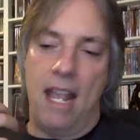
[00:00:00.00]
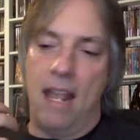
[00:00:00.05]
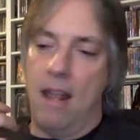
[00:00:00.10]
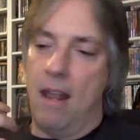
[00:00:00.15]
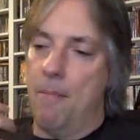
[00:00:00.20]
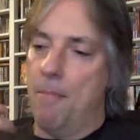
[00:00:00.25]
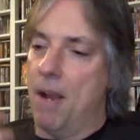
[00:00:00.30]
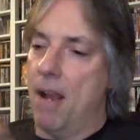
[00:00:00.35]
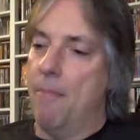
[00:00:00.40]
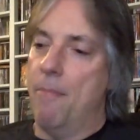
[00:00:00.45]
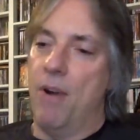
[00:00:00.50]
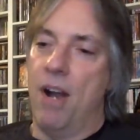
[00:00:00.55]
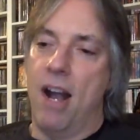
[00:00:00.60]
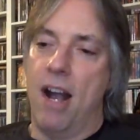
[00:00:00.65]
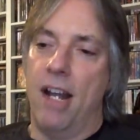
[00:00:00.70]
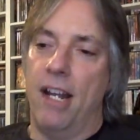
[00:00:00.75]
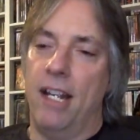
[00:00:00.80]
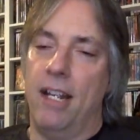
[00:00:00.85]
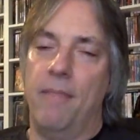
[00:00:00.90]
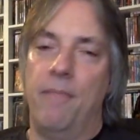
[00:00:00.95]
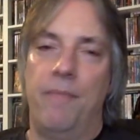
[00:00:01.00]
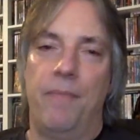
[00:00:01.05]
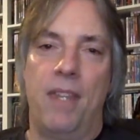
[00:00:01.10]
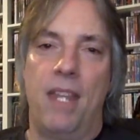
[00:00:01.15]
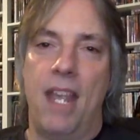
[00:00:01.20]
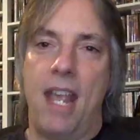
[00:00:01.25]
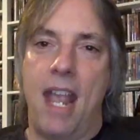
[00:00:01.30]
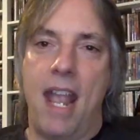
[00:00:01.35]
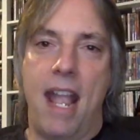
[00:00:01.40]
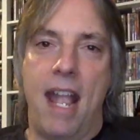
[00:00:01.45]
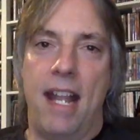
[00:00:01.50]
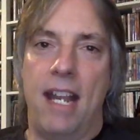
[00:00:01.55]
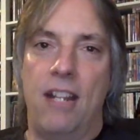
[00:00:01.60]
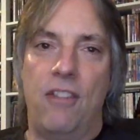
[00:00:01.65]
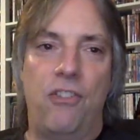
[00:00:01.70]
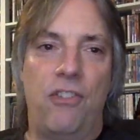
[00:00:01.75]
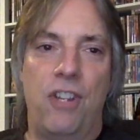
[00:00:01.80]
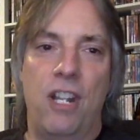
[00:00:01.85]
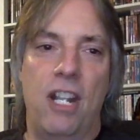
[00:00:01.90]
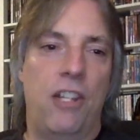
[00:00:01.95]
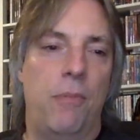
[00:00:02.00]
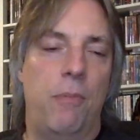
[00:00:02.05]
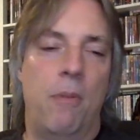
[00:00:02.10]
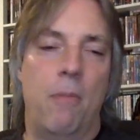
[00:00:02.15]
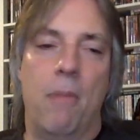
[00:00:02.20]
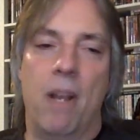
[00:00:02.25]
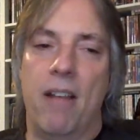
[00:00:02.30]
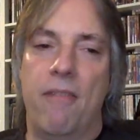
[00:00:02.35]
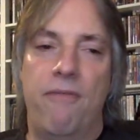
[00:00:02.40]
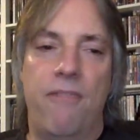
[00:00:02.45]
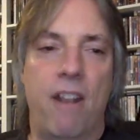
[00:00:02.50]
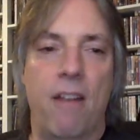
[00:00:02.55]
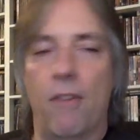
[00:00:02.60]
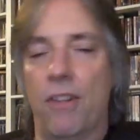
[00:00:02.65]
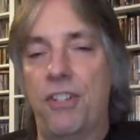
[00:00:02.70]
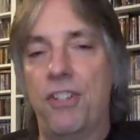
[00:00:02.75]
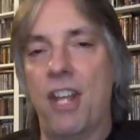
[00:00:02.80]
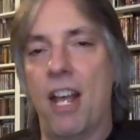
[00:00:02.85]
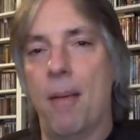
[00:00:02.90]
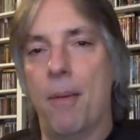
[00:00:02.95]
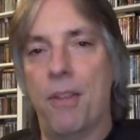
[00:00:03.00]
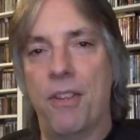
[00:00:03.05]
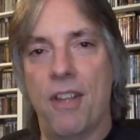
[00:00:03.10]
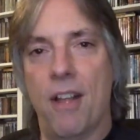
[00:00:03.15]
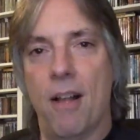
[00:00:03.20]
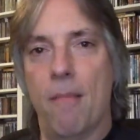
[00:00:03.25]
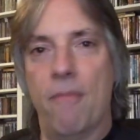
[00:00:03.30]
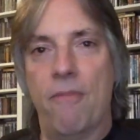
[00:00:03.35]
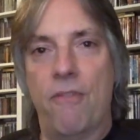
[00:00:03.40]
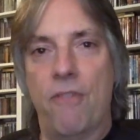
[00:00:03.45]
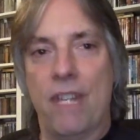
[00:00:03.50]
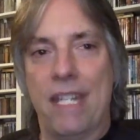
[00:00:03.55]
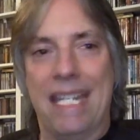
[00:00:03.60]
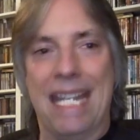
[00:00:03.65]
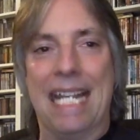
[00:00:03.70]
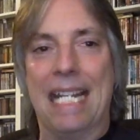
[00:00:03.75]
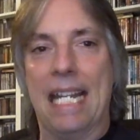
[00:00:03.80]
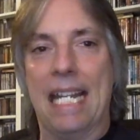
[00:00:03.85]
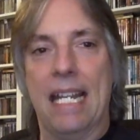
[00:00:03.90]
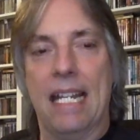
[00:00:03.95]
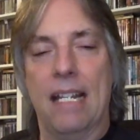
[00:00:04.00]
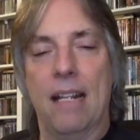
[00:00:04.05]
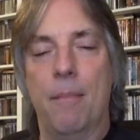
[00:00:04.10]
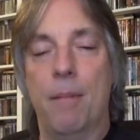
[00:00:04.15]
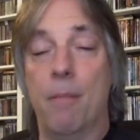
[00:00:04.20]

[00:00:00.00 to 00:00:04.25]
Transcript: and my body, and it's it's been my favorite Sabbath album for decades.